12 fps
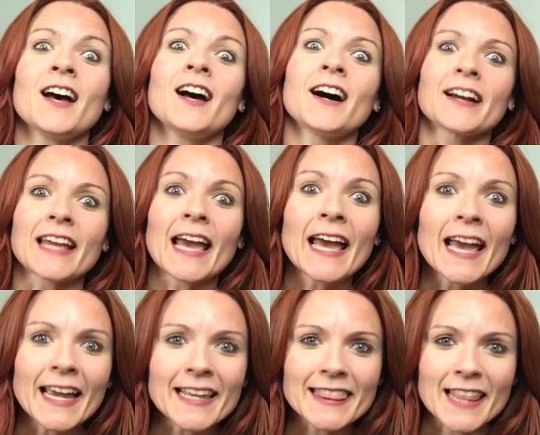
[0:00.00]
I
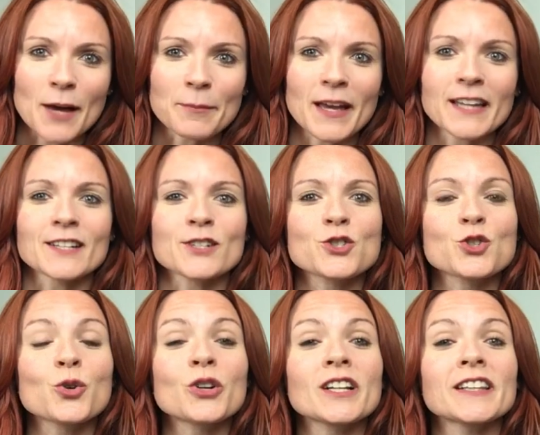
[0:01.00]
hate them, and
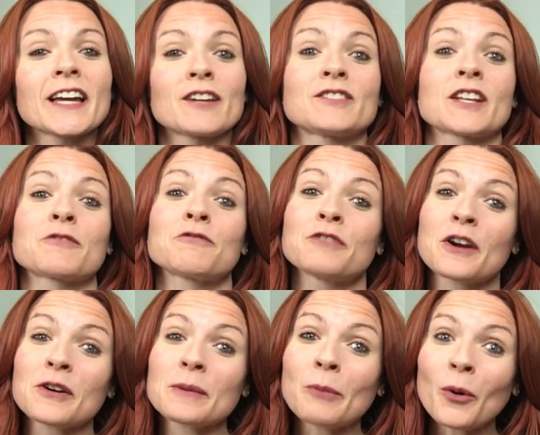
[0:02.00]
historically I've done
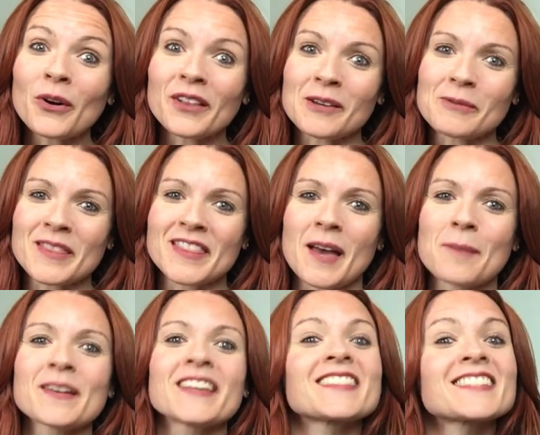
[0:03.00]
very poorly with them
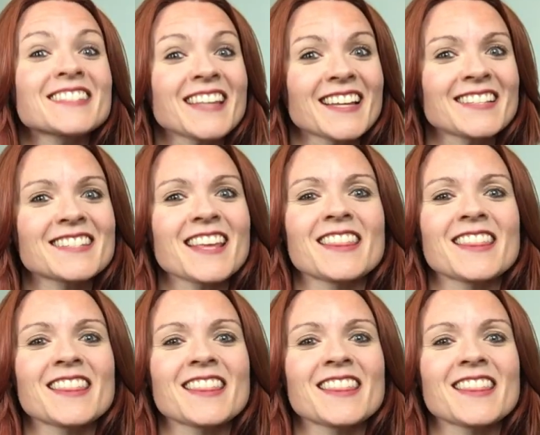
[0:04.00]
in the sense